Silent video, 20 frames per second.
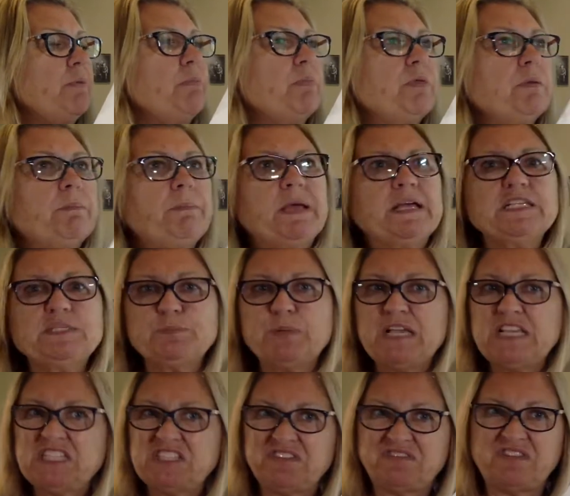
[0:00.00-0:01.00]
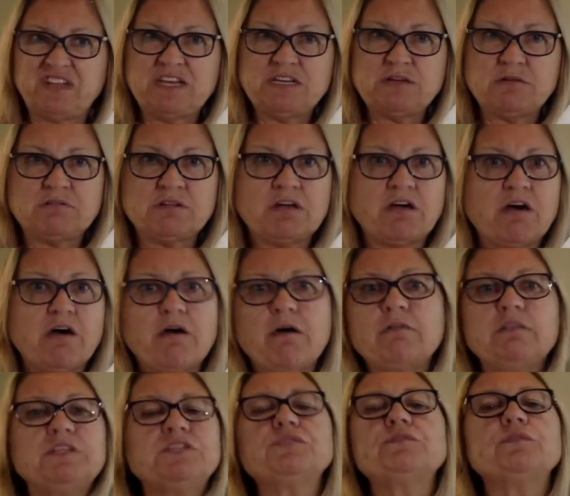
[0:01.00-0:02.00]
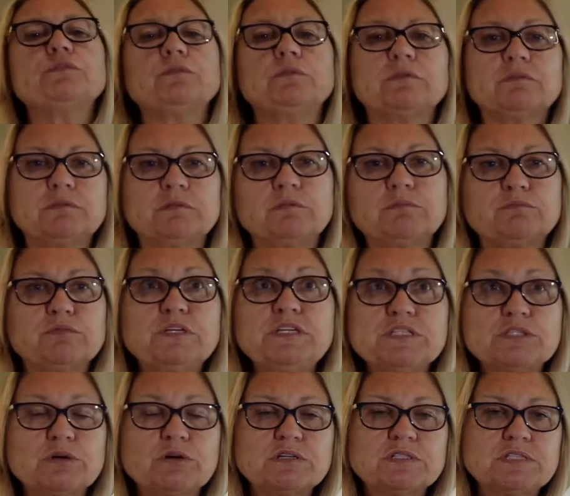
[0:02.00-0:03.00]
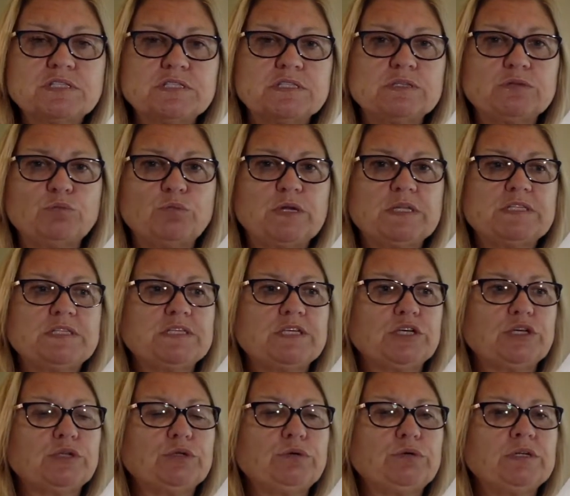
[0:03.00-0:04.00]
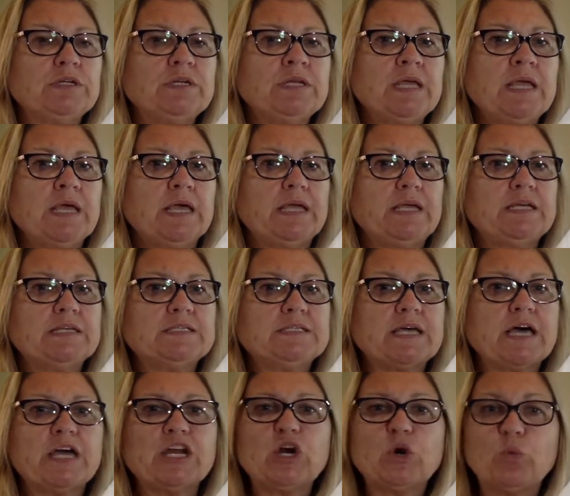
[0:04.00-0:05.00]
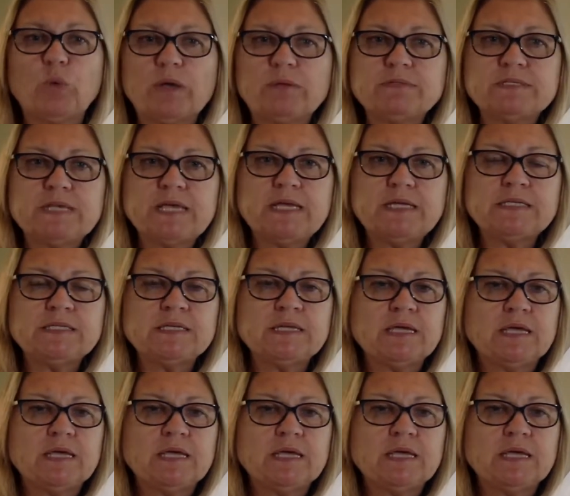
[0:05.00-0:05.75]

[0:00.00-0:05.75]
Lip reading: The best place to find out all the different resources and what's included is on our website.